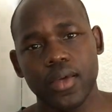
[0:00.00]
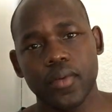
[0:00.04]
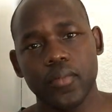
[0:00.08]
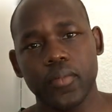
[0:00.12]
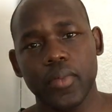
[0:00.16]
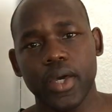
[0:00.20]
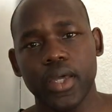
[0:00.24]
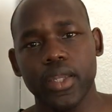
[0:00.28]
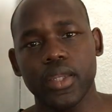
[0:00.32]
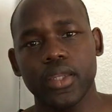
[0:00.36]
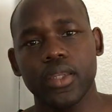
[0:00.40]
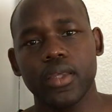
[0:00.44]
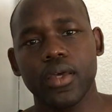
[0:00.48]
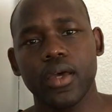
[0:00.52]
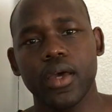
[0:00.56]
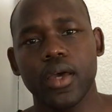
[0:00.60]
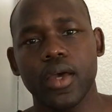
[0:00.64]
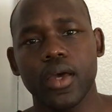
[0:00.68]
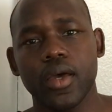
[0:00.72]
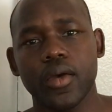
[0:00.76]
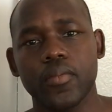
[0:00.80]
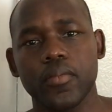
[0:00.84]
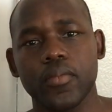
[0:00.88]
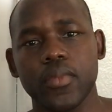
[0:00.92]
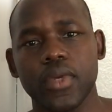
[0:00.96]
but
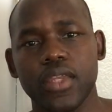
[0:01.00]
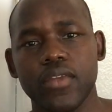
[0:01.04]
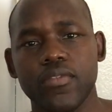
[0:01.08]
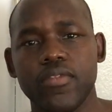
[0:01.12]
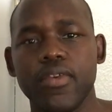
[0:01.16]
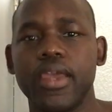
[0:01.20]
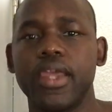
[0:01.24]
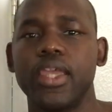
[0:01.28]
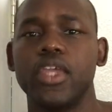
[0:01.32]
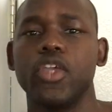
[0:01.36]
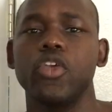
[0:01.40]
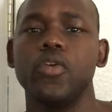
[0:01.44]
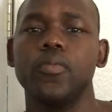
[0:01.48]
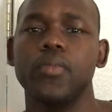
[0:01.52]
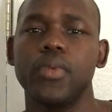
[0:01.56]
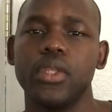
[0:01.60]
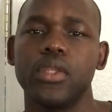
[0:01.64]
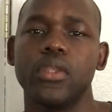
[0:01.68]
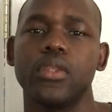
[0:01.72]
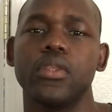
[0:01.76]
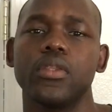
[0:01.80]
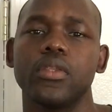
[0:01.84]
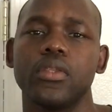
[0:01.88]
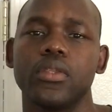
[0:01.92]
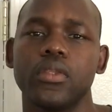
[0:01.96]
in very
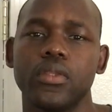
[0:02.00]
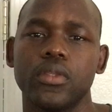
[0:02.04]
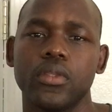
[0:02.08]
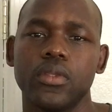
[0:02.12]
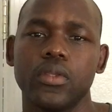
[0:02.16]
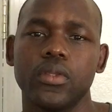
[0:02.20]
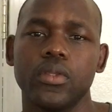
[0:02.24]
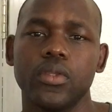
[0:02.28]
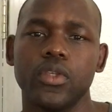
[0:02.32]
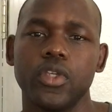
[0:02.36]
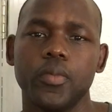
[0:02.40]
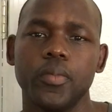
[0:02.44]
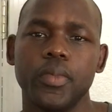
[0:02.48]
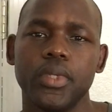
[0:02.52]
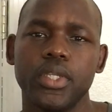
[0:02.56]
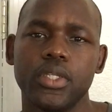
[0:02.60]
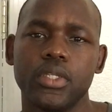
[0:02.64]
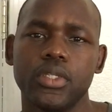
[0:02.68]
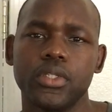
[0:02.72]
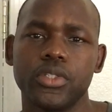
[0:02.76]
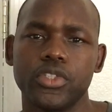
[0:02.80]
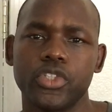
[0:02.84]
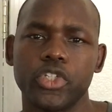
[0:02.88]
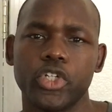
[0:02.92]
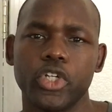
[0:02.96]
human
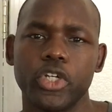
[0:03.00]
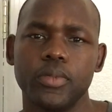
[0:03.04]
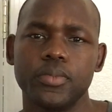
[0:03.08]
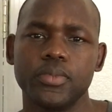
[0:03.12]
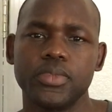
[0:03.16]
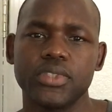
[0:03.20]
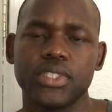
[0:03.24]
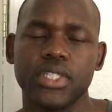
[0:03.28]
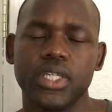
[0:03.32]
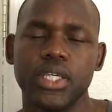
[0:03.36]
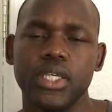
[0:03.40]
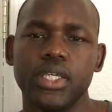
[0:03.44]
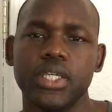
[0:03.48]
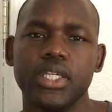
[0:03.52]
terms.